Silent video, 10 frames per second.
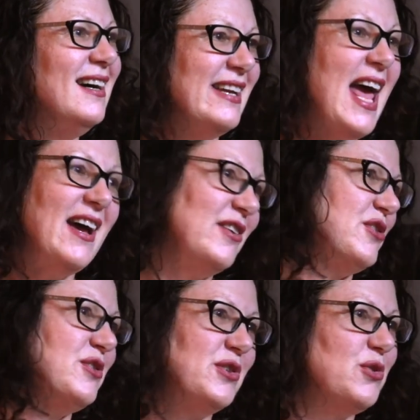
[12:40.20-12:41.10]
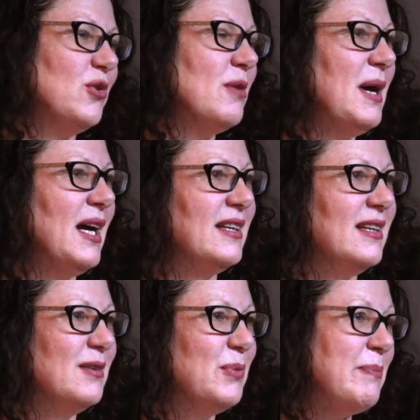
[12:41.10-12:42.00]
And how do you talk about
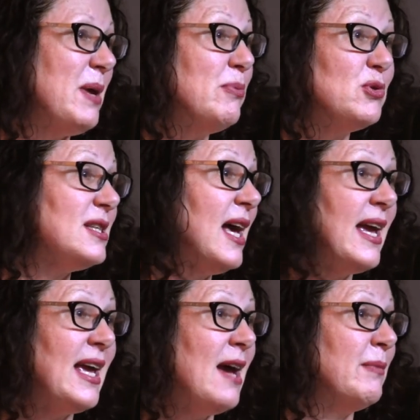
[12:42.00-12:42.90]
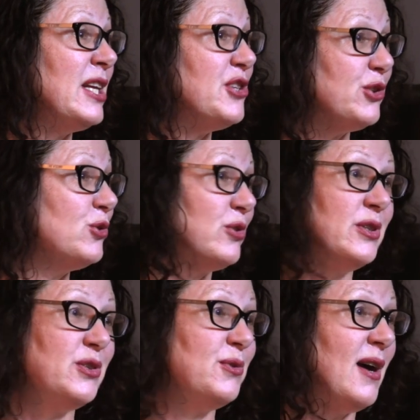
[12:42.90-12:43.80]
it? When people say, how many
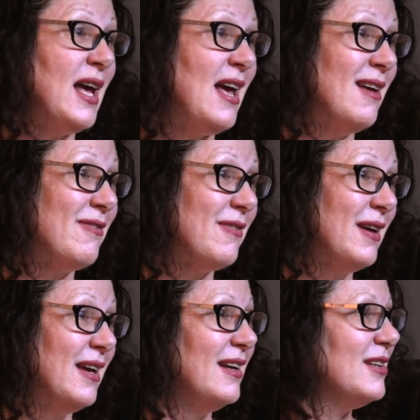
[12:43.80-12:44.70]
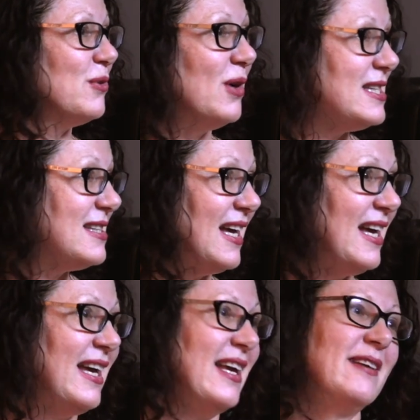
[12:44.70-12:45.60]
children do I have? Do I
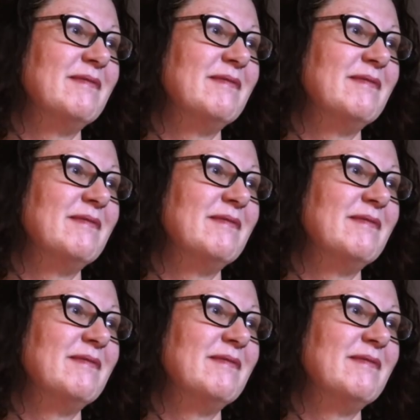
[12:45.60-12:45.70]
say?